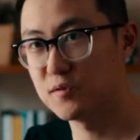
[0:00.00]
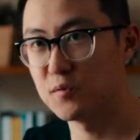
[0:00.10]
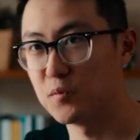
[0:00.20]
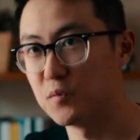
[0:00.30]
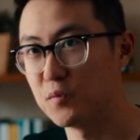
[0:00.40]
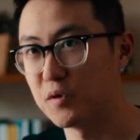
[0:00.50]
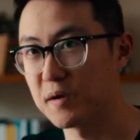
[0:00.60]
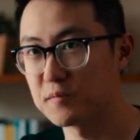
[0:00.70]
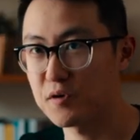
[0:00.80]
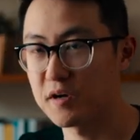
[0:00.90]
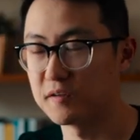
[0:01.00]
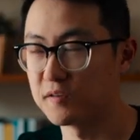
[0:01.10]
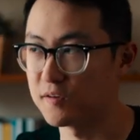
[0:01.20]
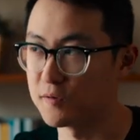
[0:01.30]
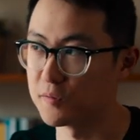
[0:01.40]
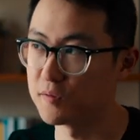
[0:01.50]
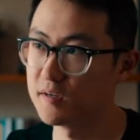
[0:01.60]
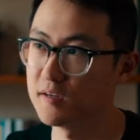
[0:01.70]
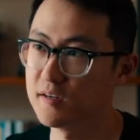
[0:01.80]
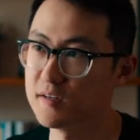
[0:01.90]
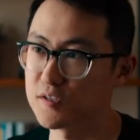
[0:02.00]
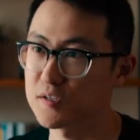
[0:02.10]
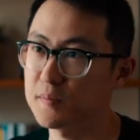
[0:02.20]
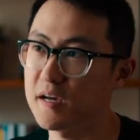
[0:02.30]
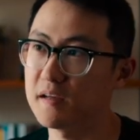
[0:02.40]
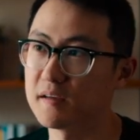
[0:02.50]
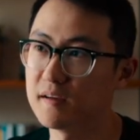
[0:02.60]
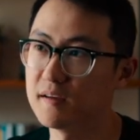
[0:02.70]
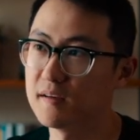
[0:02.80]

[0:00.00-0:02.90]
to what I'm trying to do, just by